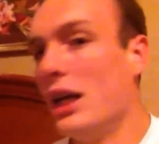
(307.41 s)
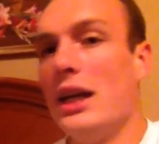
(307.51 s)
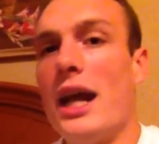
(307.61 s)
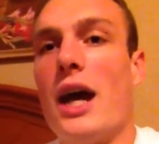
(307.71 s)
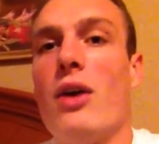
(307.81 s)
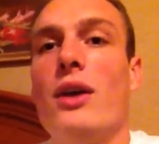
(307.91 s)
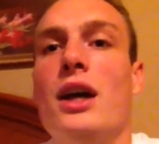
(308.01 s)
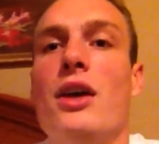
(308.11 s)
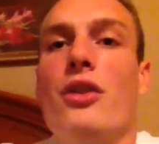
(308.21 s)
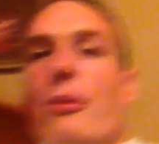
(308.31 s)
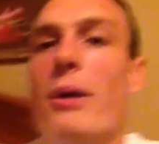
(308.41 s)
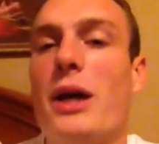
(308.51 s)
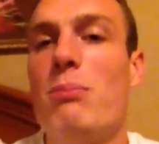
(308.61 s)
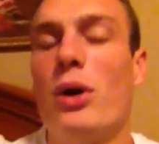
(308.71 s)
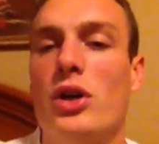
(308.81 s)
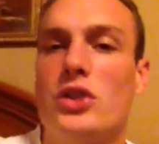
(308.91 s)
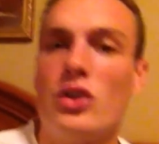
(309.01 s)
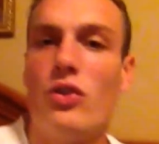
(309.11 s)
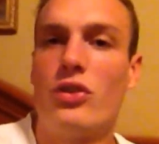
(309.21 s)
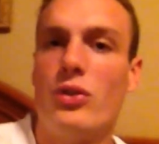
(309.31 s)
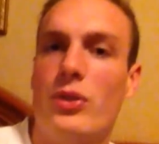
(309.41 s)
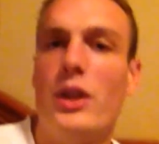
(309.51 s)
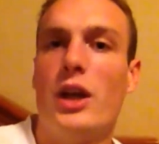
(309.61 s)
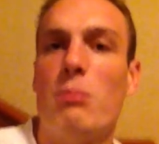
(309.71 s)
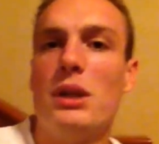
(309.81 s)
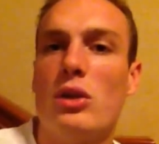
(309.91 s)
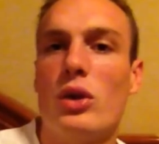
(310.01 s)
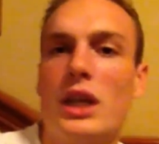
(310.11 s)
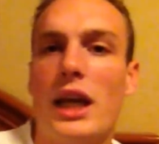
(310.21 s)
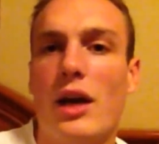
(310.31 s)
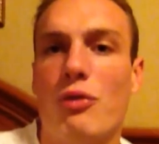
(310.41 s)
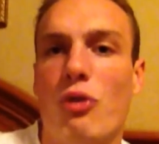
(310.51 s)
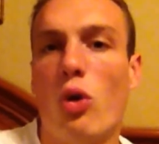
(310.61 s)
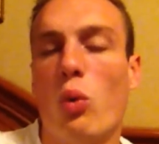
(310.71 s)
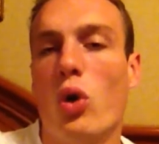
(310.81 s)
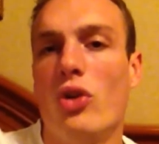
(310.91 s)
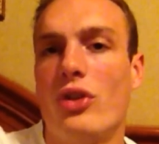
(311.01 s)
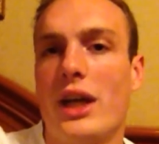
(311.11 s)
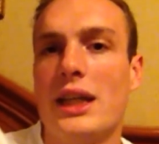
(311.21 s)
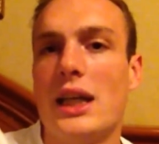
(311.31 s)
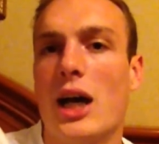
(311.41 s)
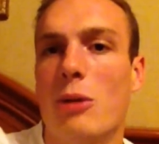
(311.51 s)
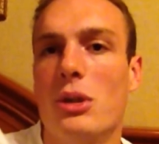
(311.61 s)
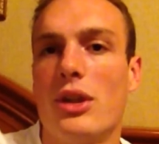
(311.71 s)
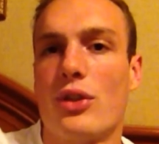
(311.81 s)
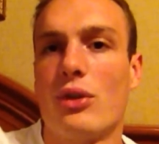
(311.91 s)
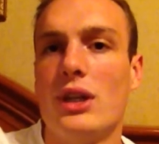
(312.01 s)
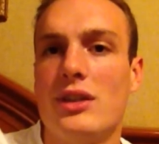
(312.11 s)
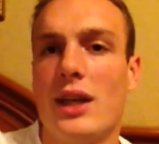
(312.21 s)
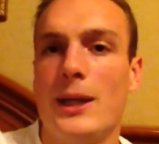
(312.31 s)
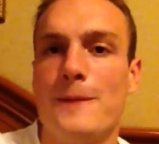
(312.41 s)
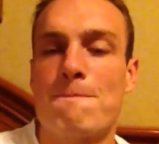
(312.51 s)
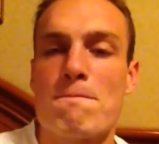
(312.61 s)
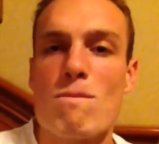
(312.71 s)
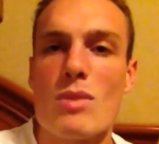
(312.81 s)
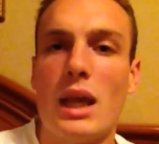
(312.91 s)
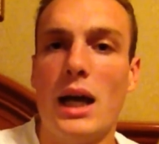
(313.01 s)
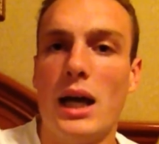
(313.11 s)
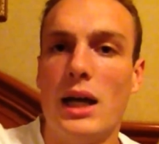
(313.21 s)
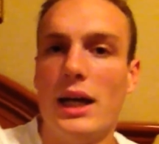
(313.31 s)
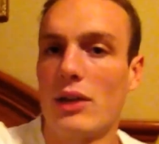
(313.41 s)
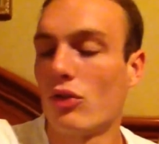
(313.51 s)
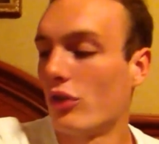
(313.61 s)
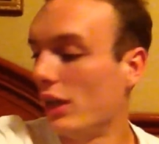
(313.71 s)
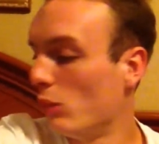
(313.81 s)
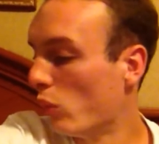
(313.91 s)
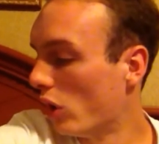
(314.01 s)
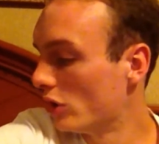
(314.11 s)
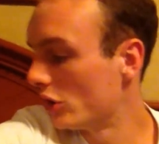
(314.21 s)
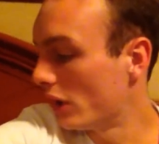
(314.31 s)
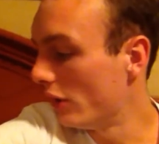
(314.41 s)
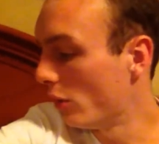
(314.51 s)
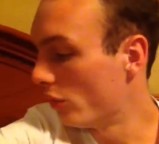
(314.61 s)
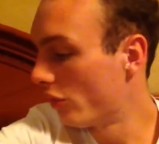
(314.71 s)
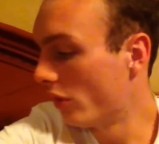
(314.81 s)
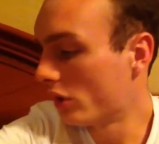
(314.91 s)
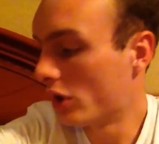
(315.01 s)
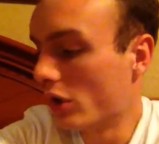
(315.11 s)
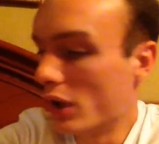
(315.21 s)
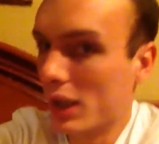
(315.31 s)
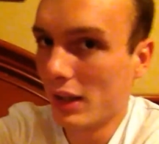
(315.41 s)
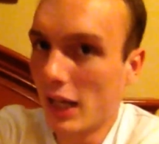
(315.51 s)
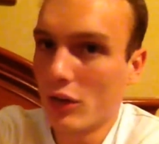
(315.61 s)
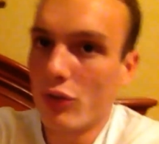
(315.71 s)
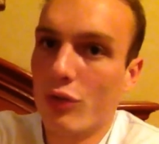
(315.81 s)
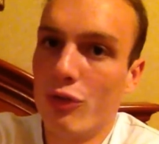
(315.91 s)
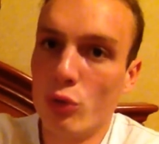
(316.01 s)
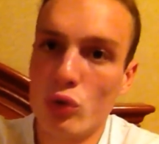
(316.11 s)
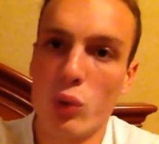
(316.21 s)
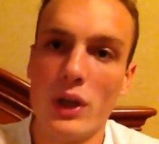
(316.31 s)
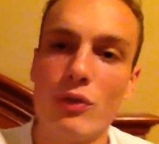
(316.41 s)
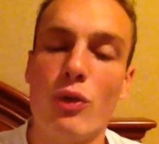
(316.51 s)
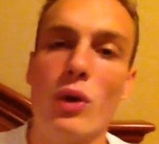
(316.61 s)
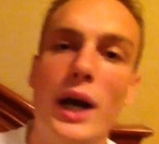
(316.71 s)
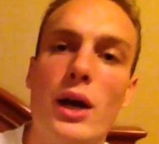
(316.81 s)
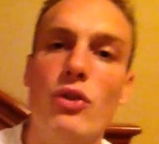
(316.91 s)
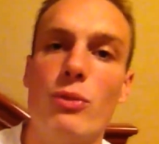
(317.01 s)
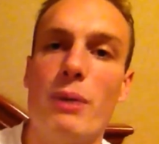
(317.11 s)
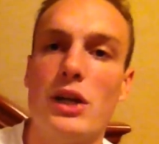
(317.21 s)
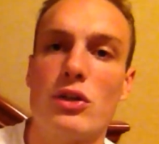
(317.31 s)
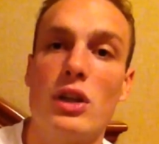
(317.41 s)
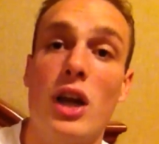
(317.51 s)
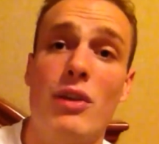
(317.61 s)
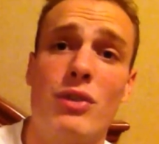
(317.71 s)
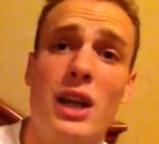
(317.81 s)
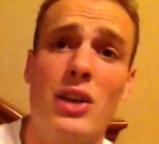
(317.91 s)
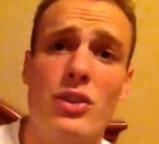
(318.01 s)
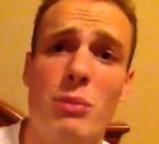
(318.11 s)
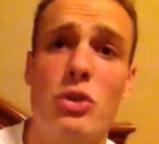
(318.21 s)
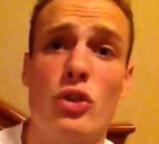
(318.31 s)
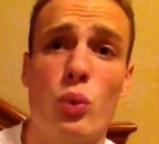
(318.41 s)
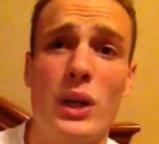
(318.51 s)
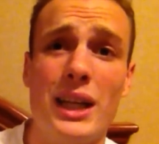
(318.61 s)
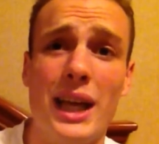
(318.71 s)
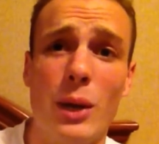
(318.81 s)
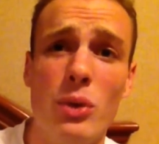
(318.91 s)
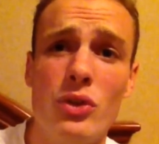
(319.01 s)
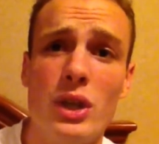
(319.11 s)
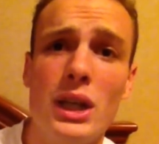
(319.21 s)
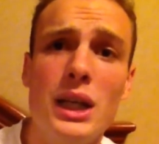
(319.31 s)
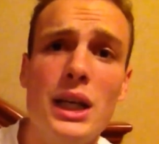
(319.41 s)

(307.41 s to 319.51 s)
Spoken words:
Now, the main purchase that I've been looking out for was a Garmin 310 XT watch. I know it's not going to last the full 24 hours. The battery life lasts up to 20 hours.